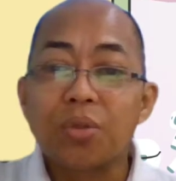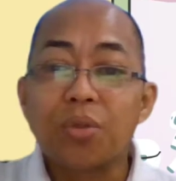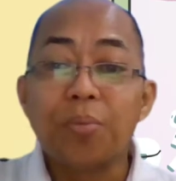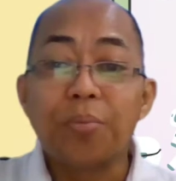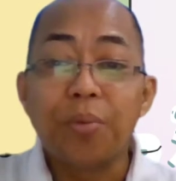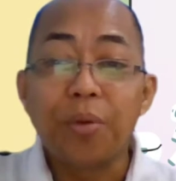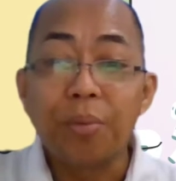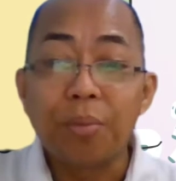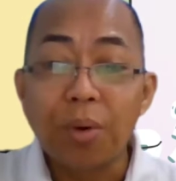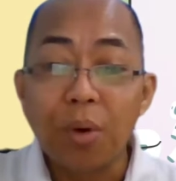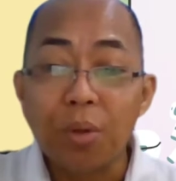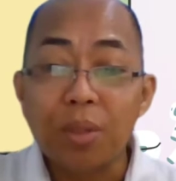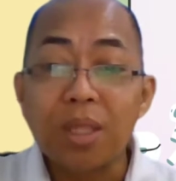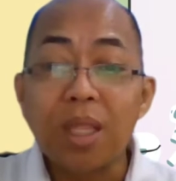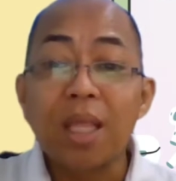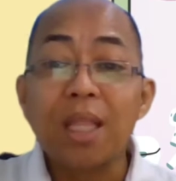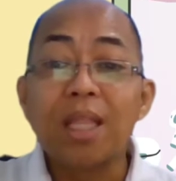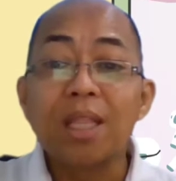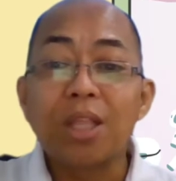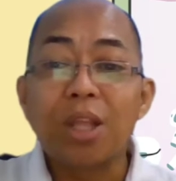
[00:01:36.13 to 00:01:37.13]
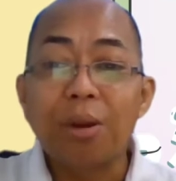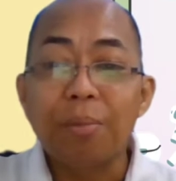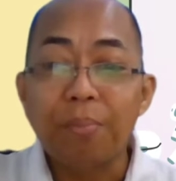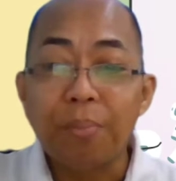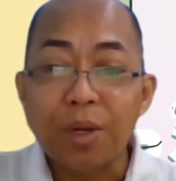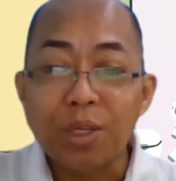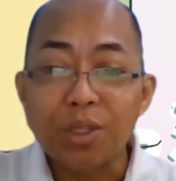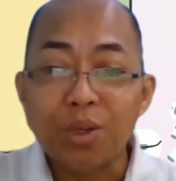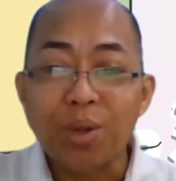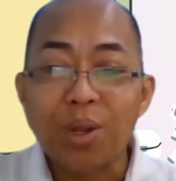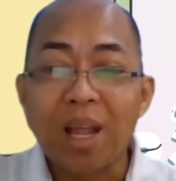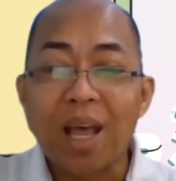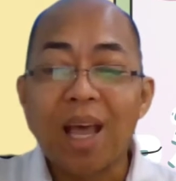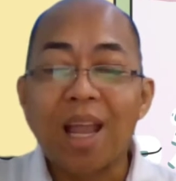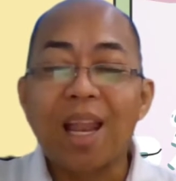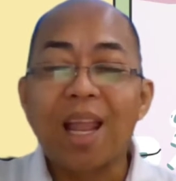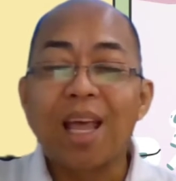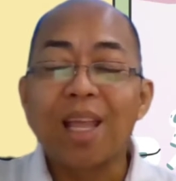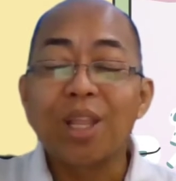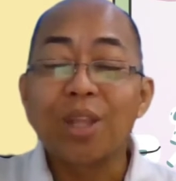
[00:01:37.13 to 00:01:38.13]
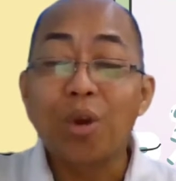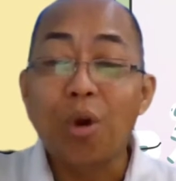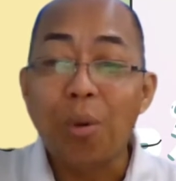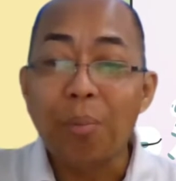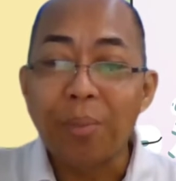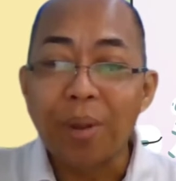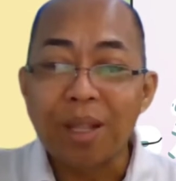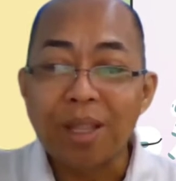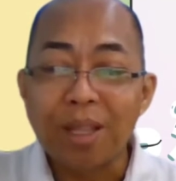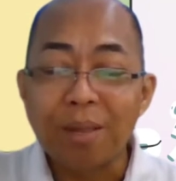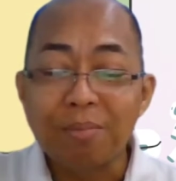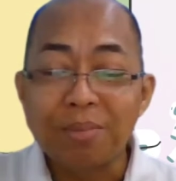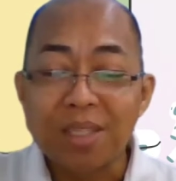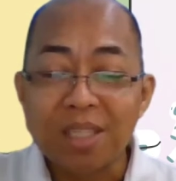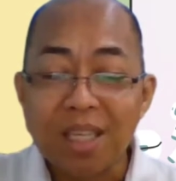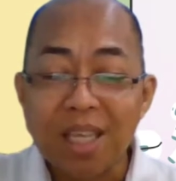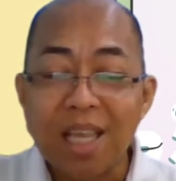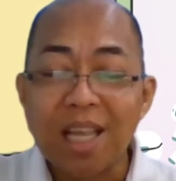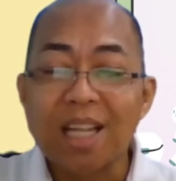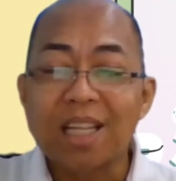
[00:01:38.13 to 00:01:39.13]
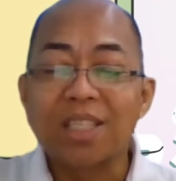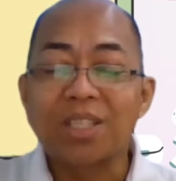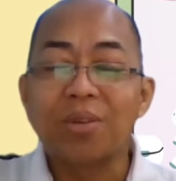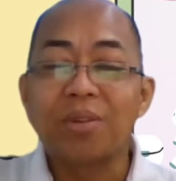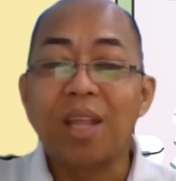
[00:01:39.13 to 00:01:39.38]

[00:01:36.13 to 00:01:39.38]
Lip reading: to promote interpersonal and cooperative skills.